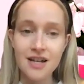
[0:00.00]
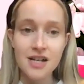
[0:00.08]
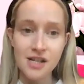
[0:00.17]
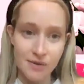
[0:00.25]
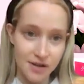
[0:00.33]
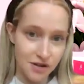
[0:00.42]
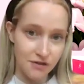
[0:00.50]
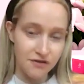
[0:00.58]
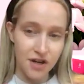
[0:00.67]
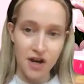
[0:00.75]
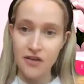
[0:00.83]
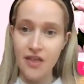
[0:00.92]
So as you've
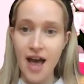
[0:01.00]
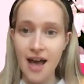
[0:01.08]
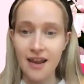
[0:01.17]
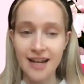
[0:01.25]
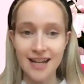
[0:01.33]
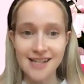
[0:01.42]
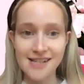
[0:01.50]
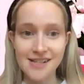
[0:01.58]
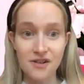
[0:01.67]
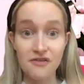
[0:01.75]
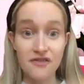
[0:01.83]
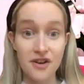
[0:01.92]
shown there, it
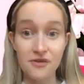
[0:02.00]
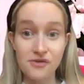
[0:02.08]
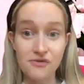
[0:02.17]
still feels